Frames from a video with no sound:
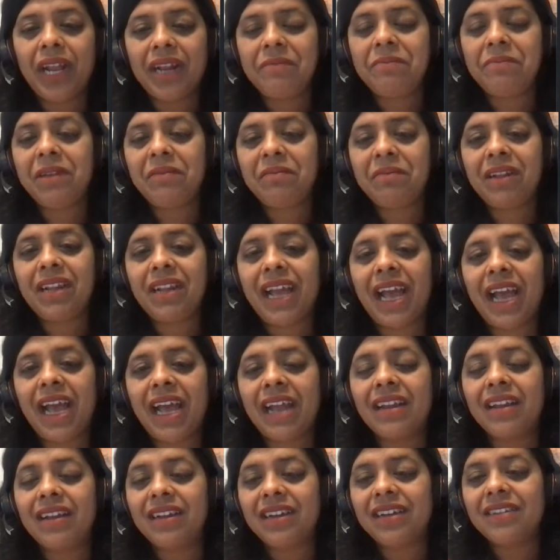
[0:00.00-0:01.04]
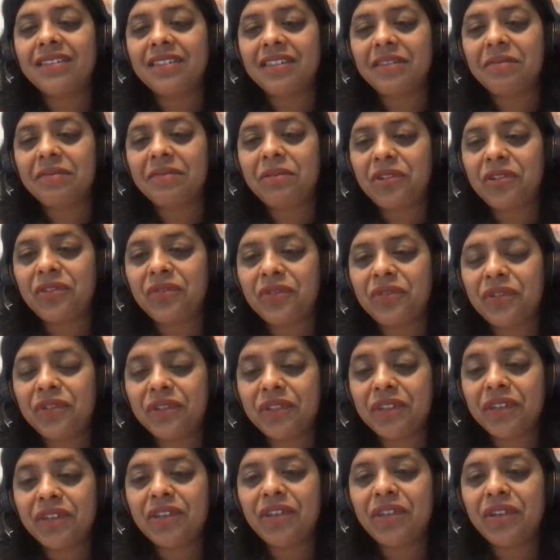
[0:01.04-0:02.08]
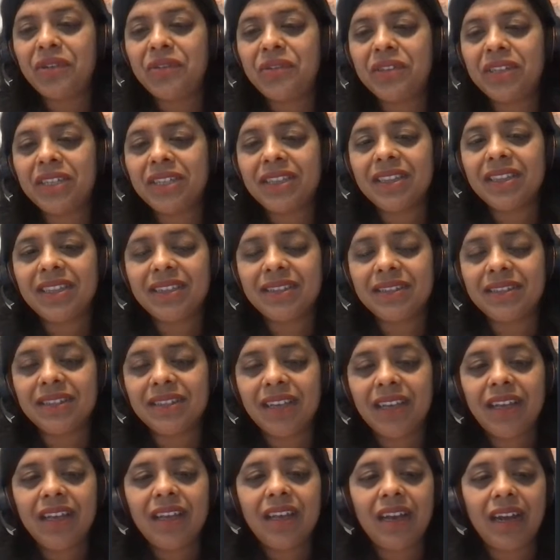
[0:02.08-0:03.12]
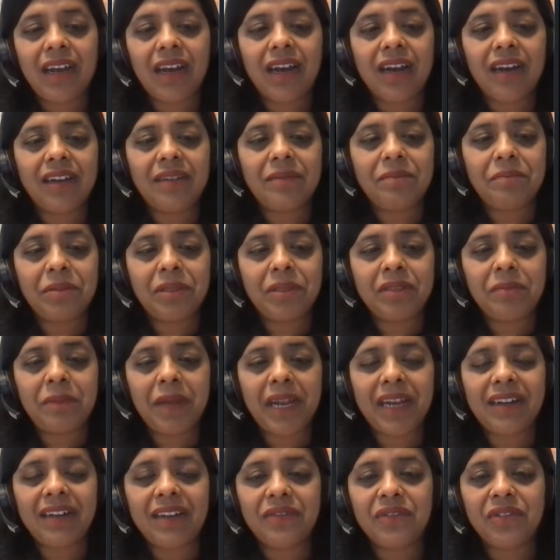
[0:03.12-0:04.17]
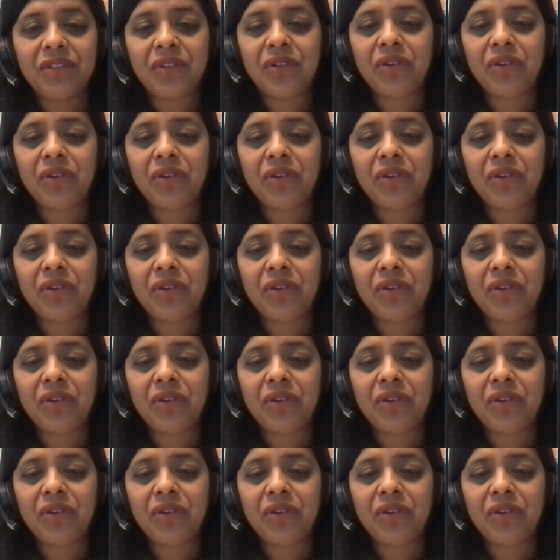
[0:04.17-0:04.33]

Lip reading: when people analyze their portfolio using this perspective.